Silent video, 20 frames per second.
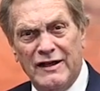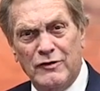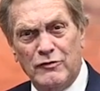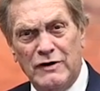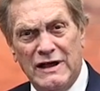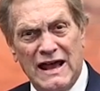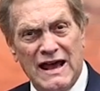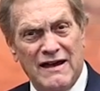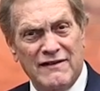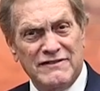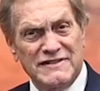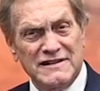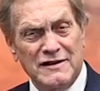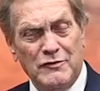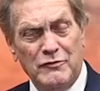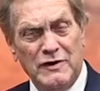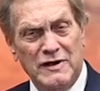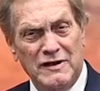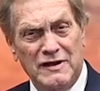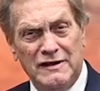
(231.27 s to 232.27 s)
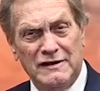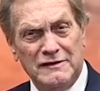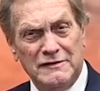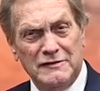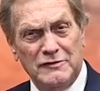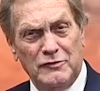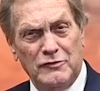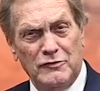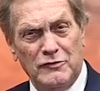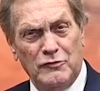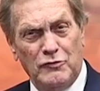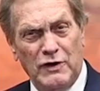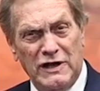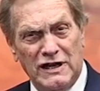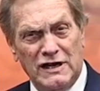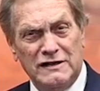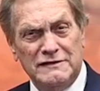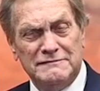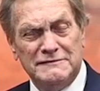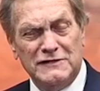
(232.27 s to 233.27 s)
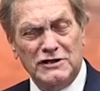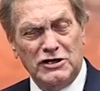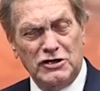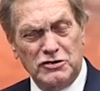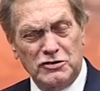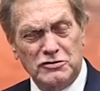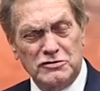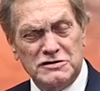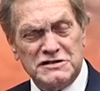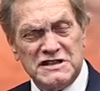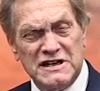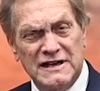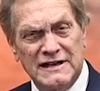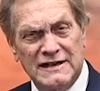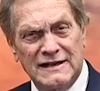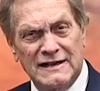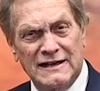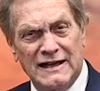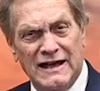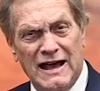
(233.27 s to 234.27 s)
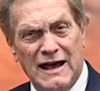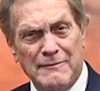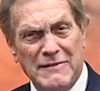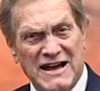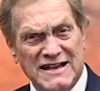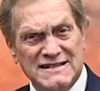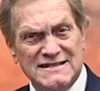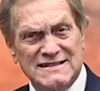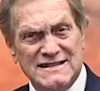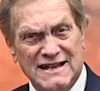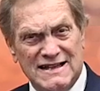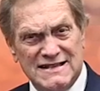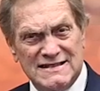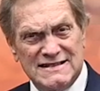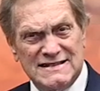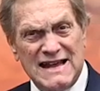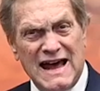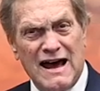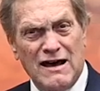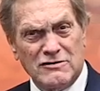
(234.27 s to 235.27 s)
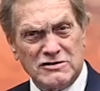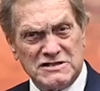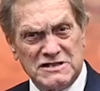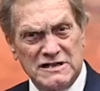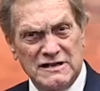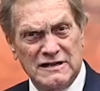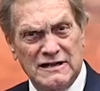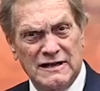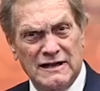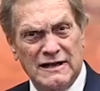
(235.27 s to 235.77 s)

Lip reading: We lose about 6,000